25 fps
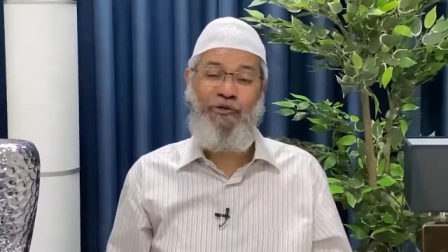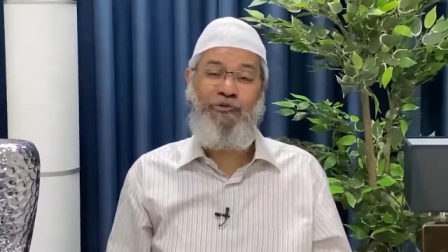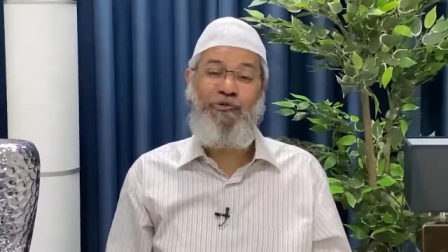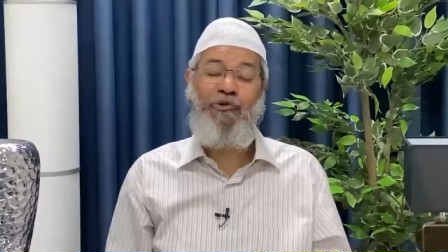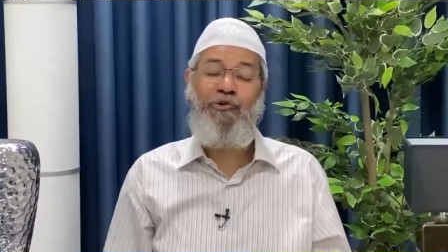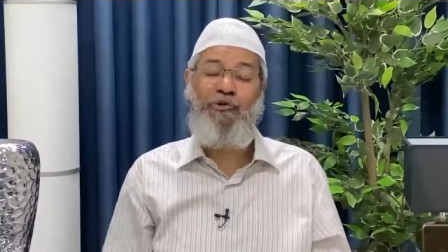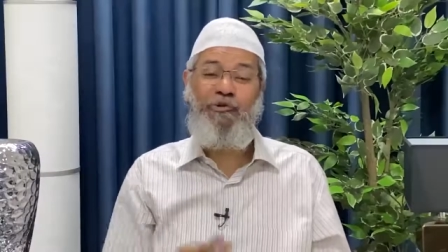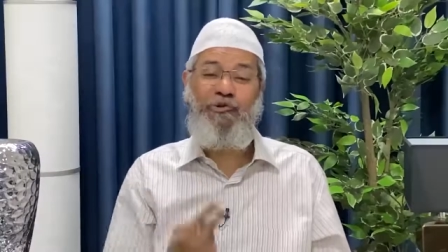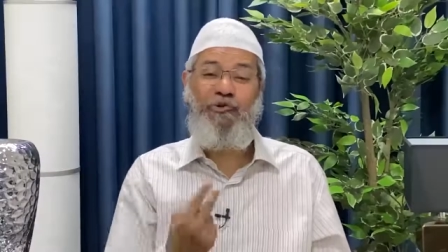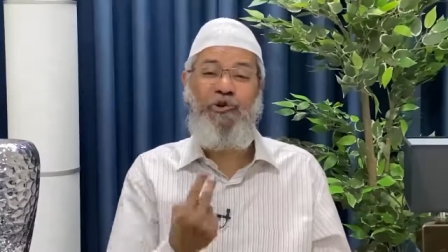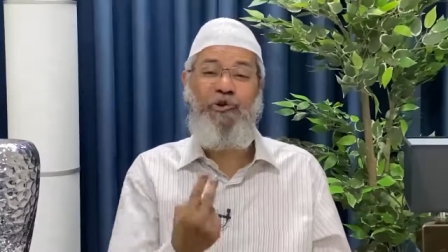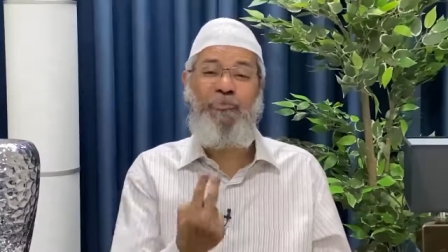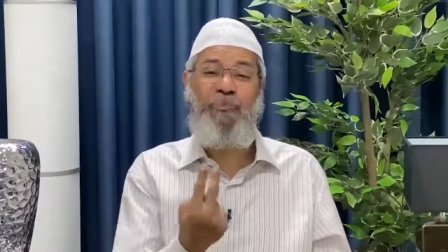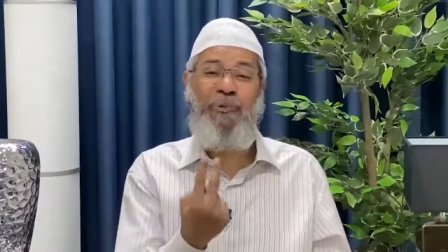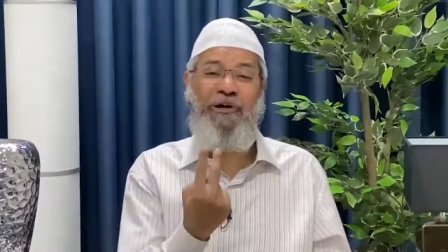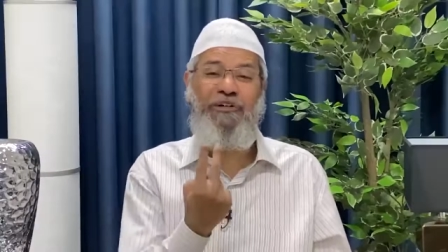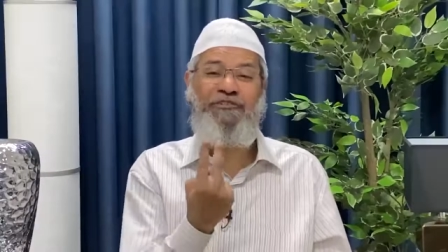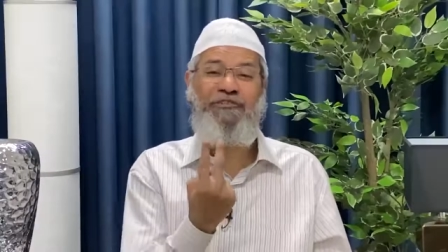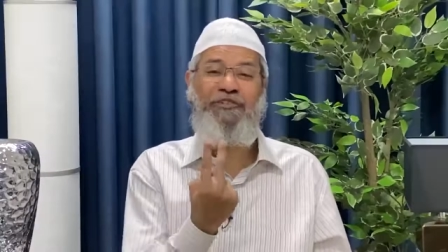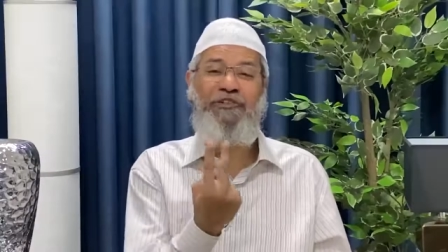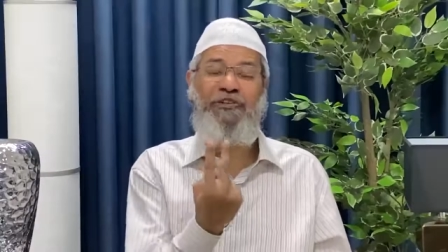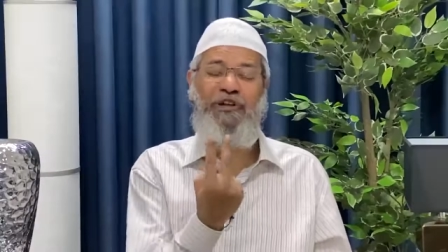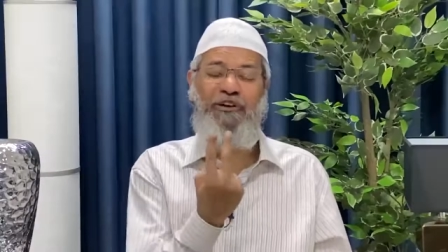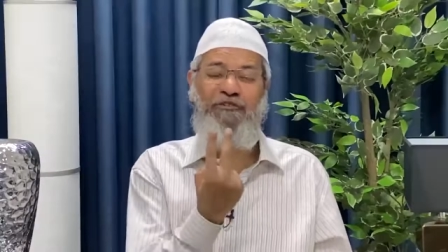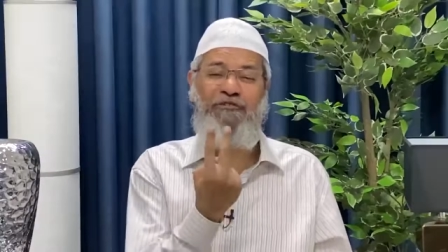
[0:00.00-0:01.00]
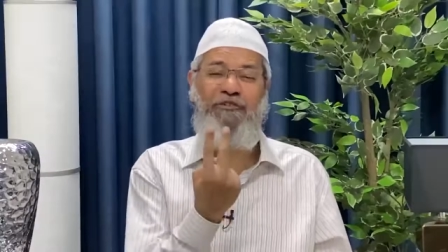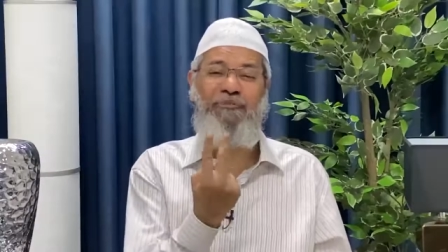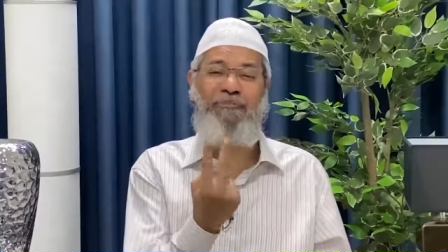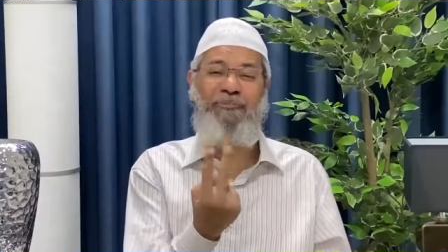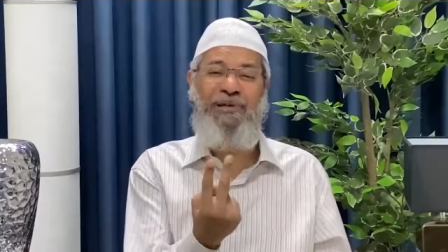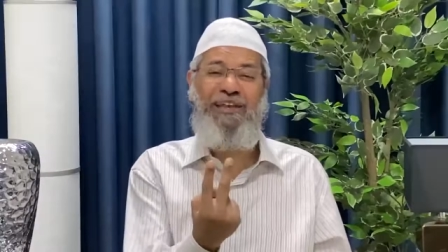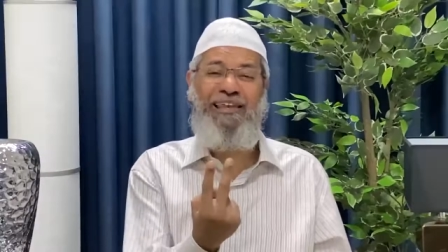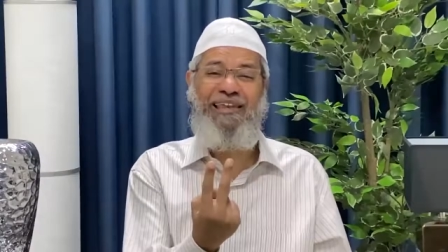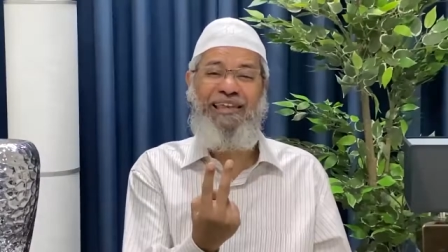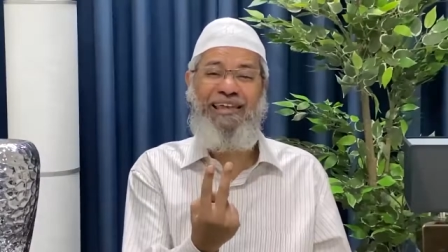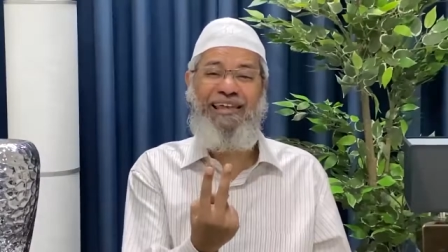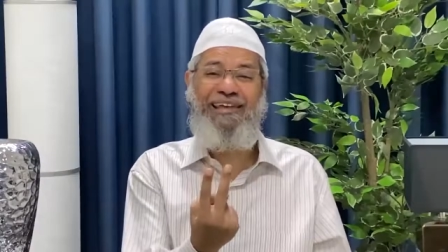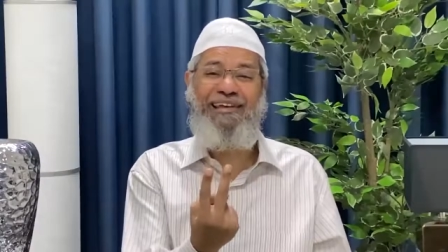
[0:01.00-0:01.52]
So 2% of a
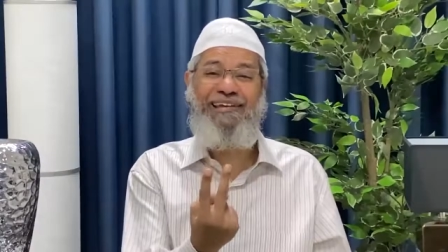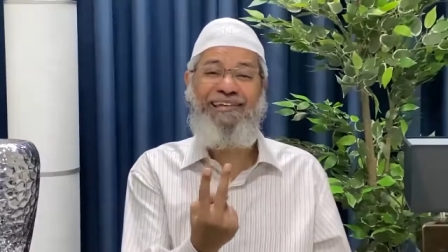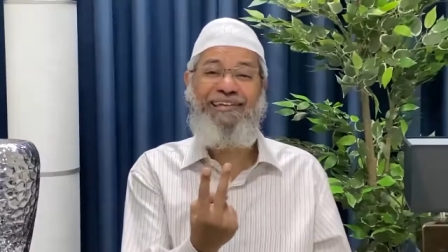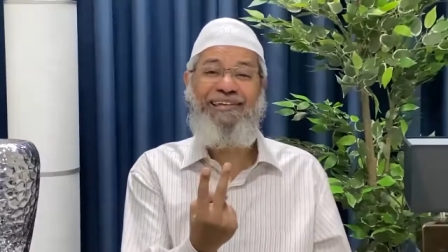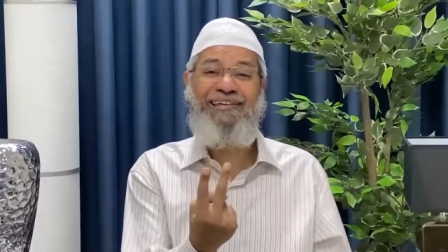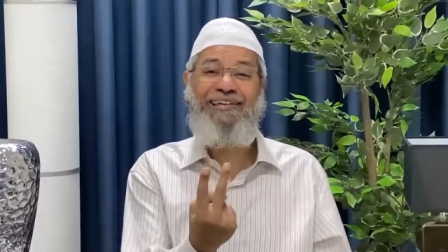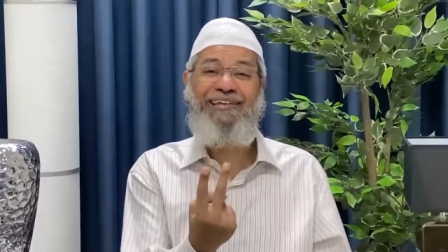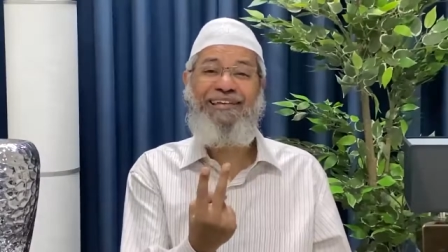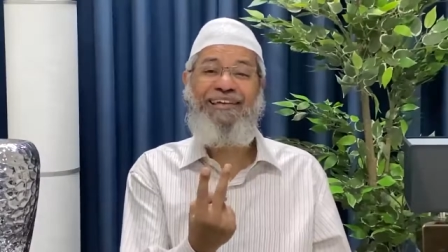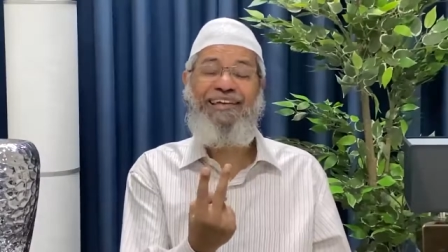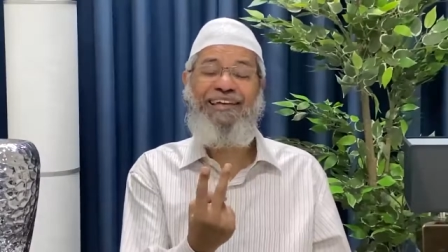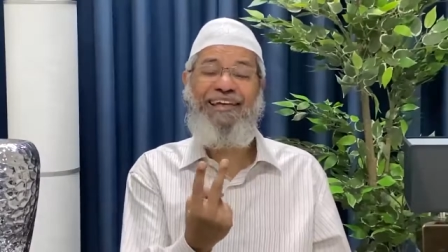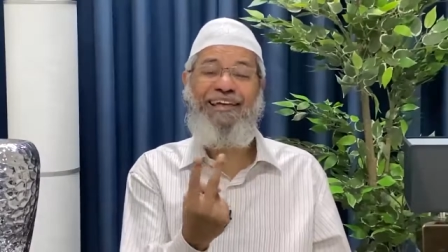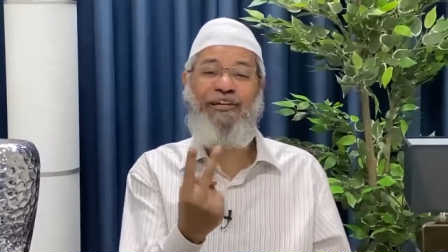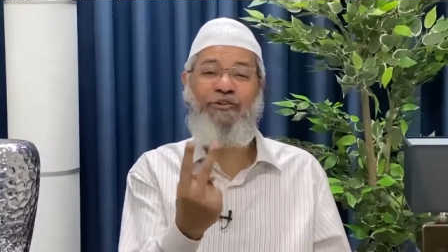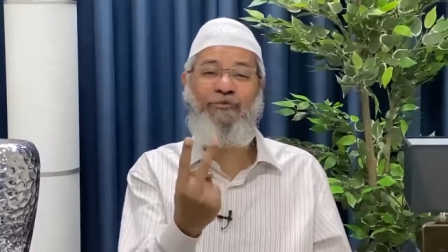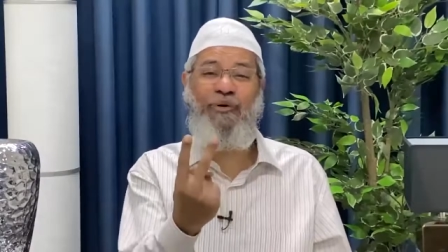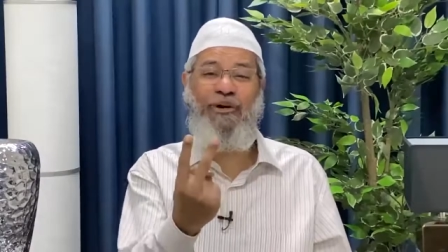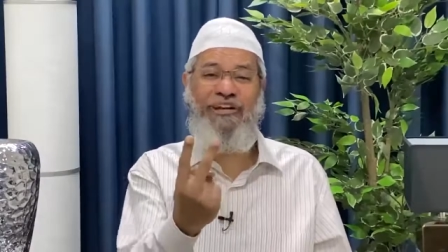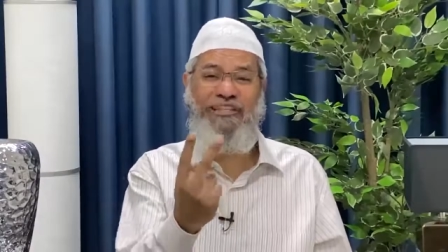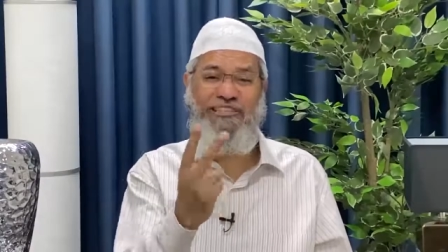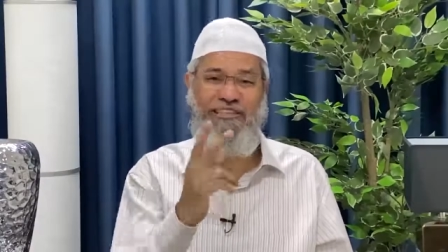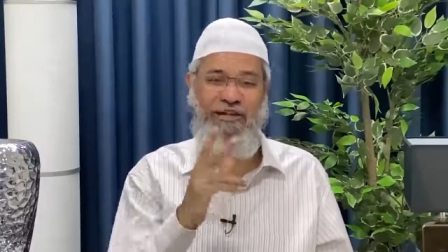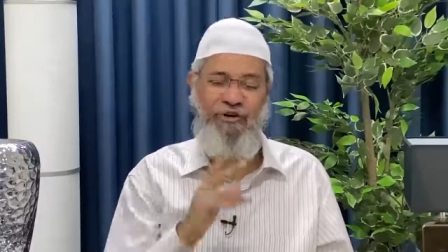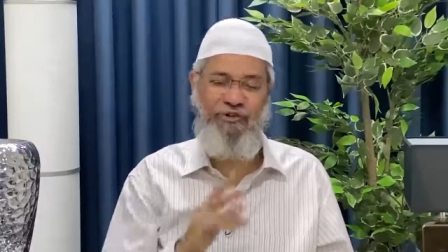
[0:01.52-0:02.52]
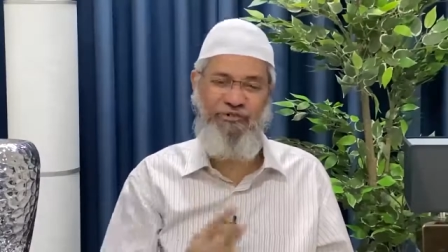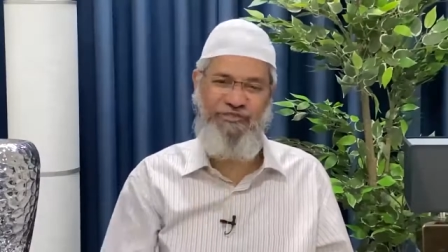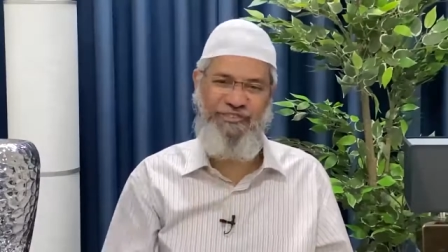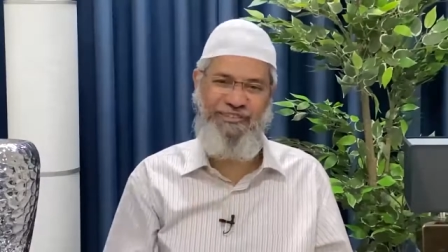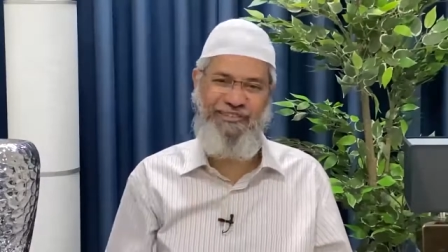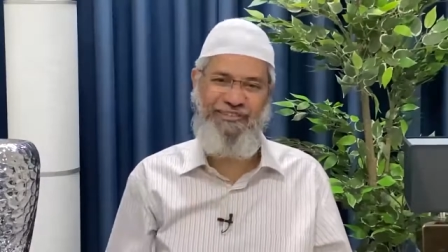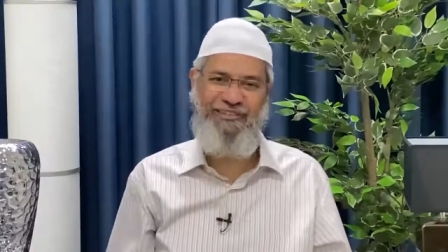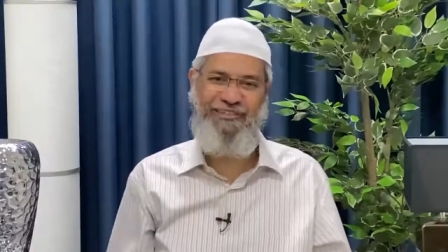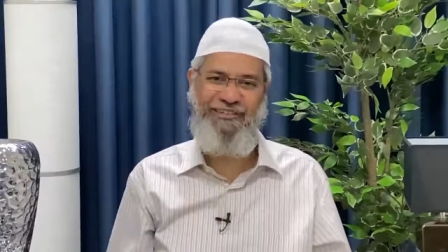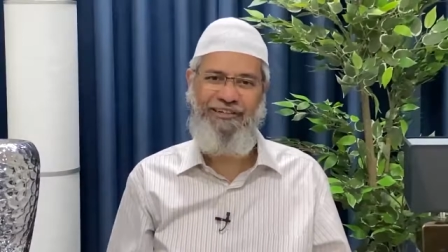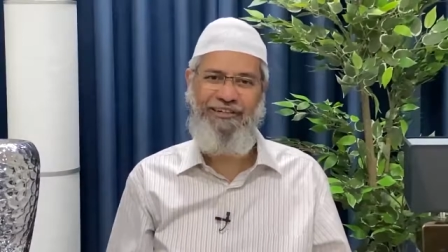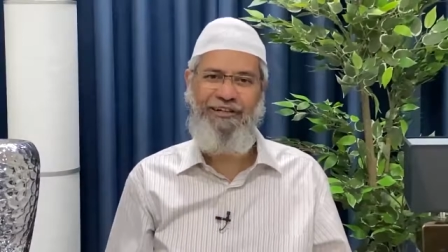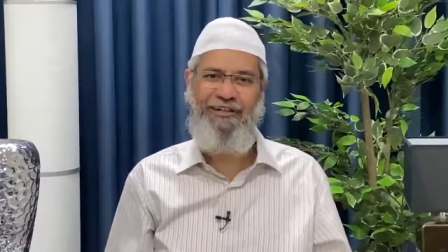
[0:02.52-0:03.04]
million is
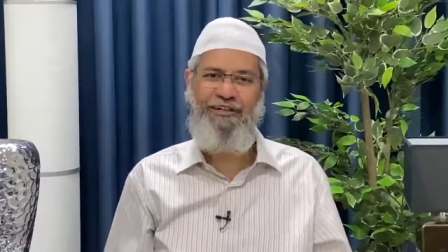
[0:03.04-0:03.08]
20,000.